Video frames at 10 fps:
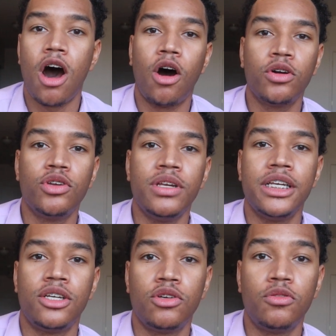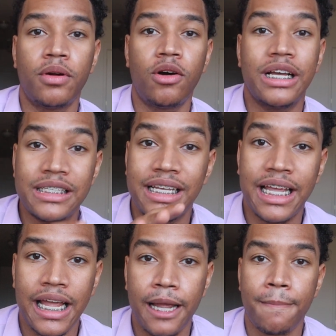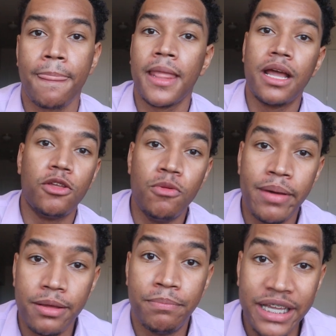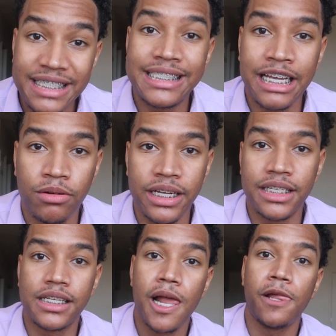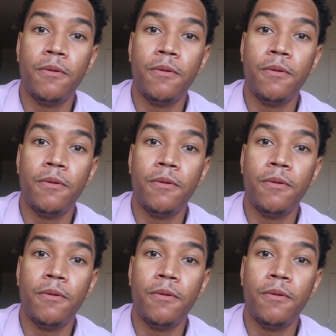All you need to do, bro, is, again, you be serious.